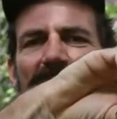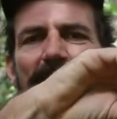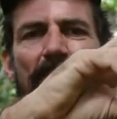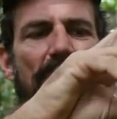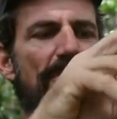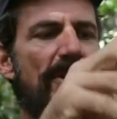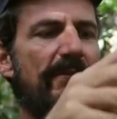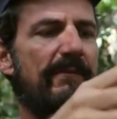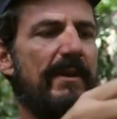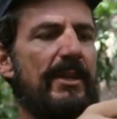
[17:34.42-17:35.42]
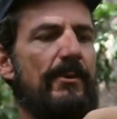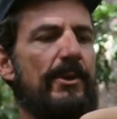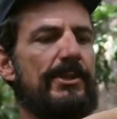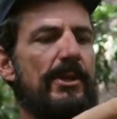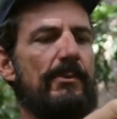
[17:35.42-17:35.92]
have a pocket knife,
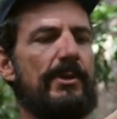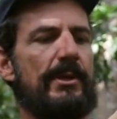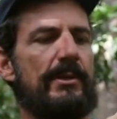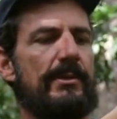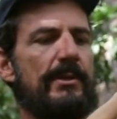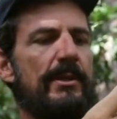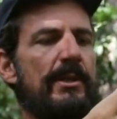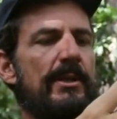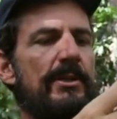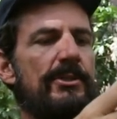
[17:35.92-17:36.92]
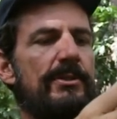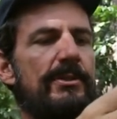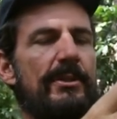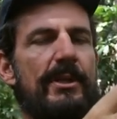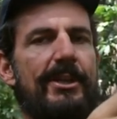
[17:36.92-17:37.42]
otherwise I would...
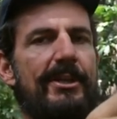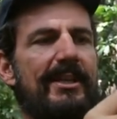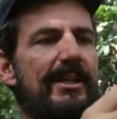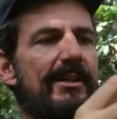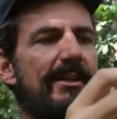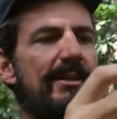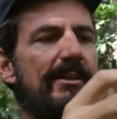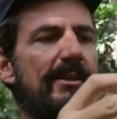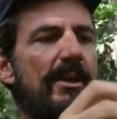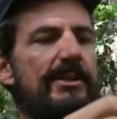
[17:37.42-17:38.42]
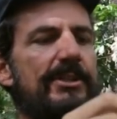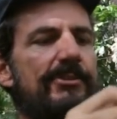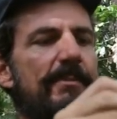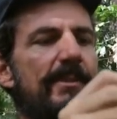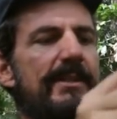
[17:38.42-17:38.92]
What? I don't, yeah, I know. I'd
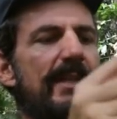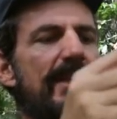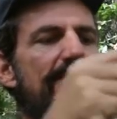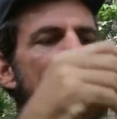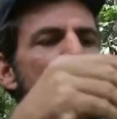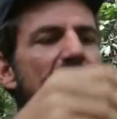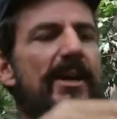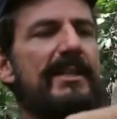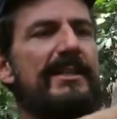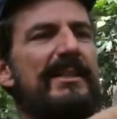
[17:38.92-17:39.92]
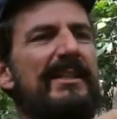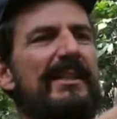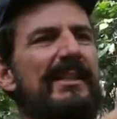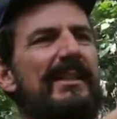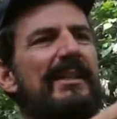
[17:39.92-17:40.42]
strip this thing of its spikes.
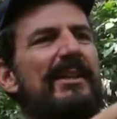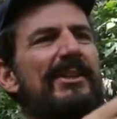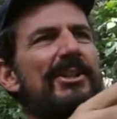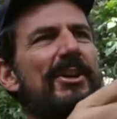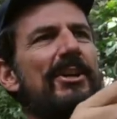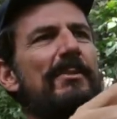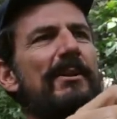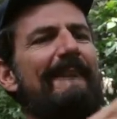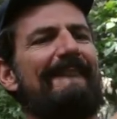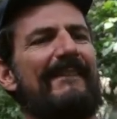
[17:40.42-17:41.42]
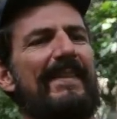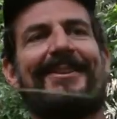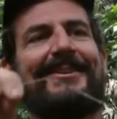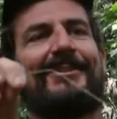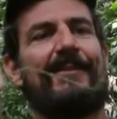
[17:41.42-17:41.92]
I'd show you, but...
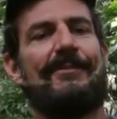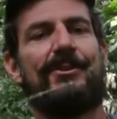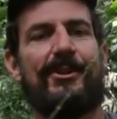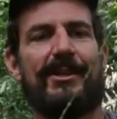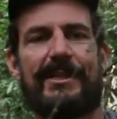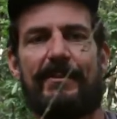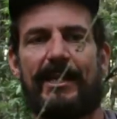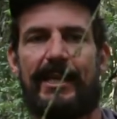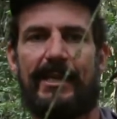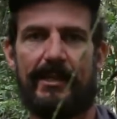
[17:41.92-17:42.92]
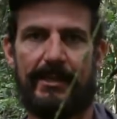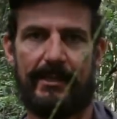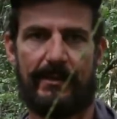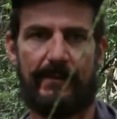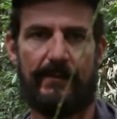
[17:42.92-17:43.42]
So if you tie something in
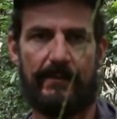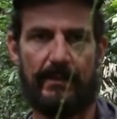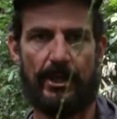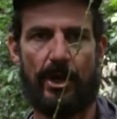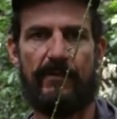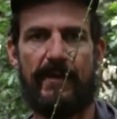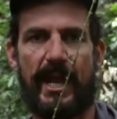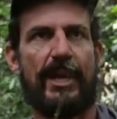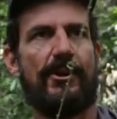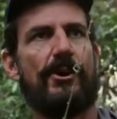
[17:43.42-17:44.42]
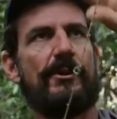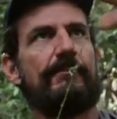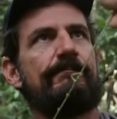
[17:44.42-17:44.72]
an overhand knot